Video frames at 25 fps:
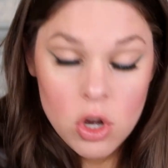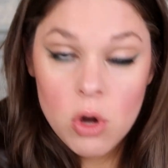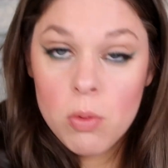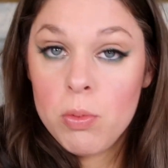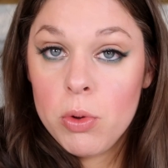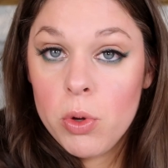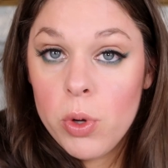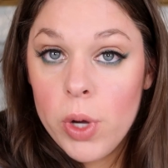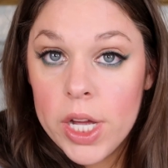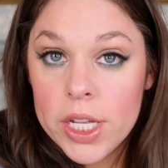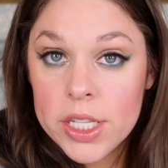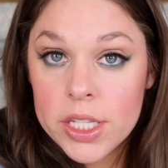
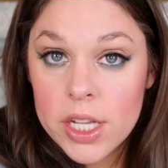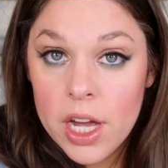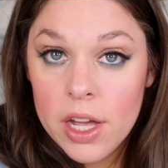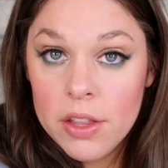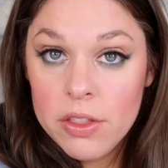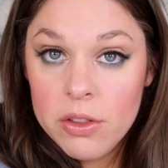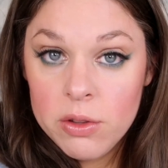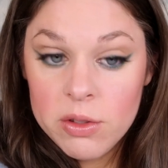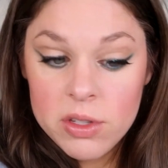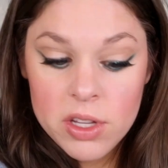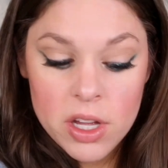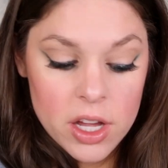Hope you guys
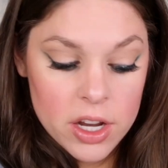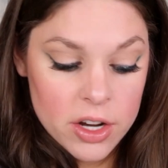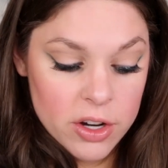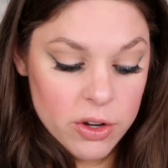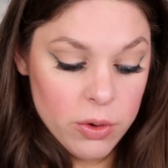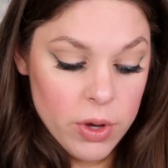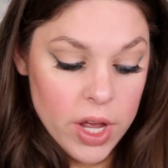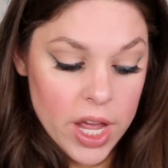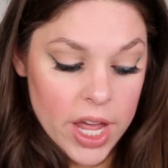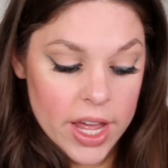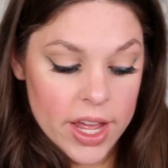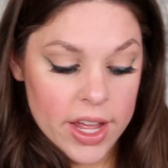got those on
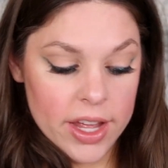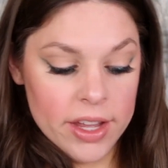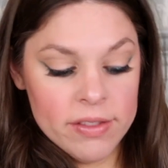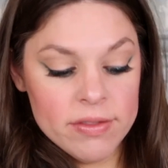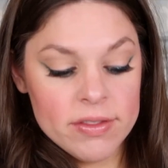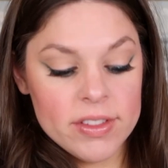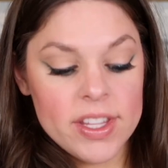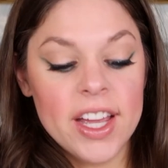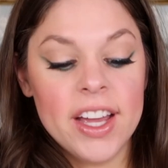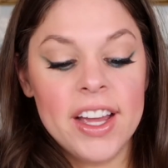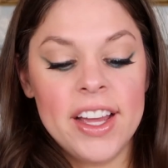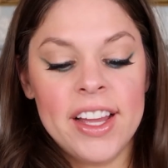
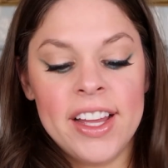okay.